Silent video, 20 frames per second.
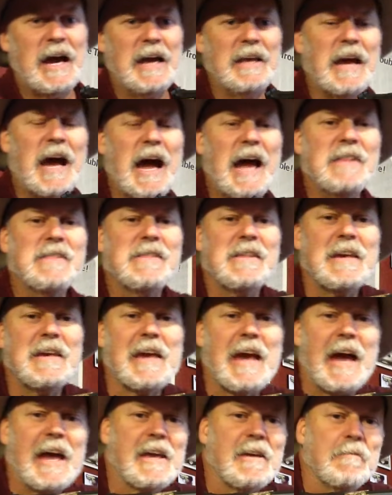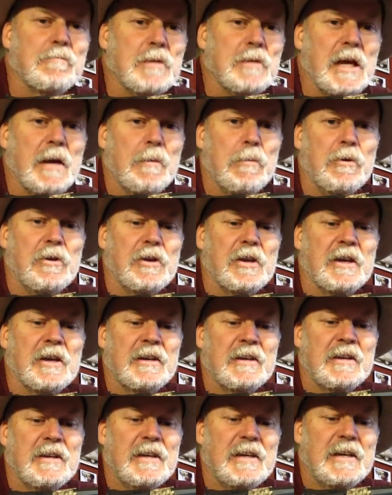I think I can be able to
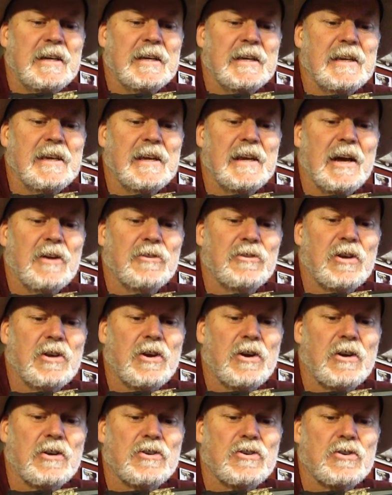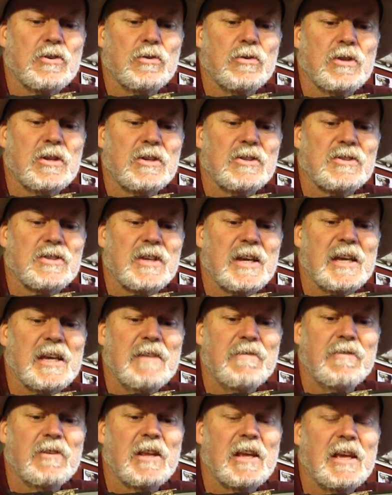get out there and shoot this thing,
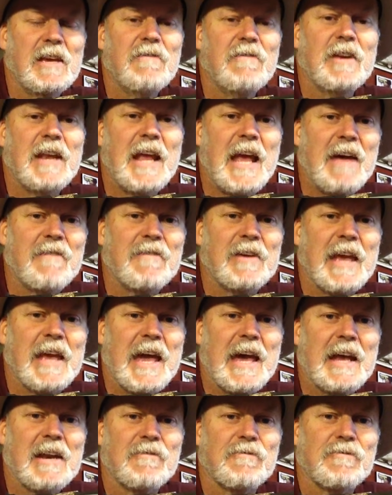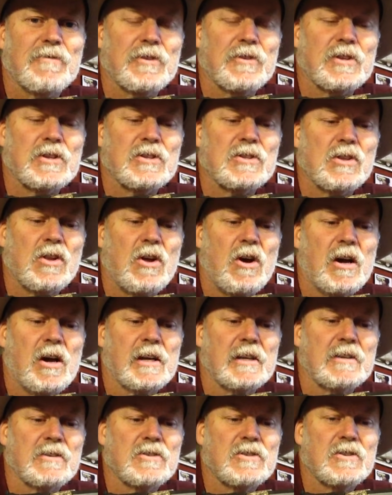even having had it for this
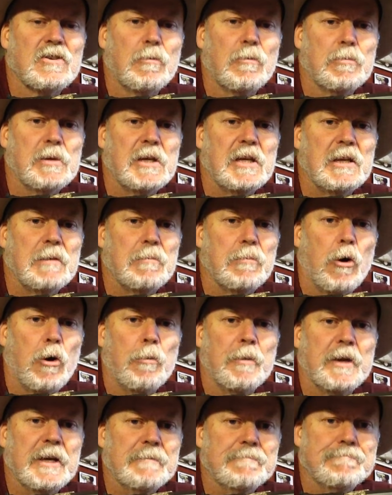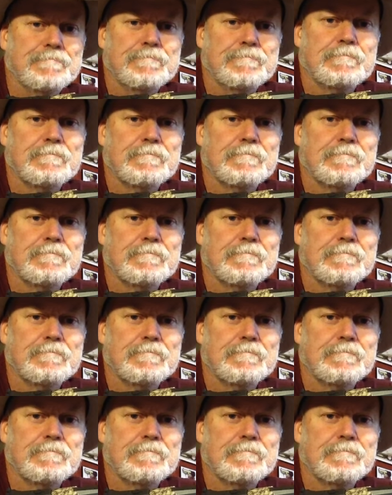long, and still beat Ebomi.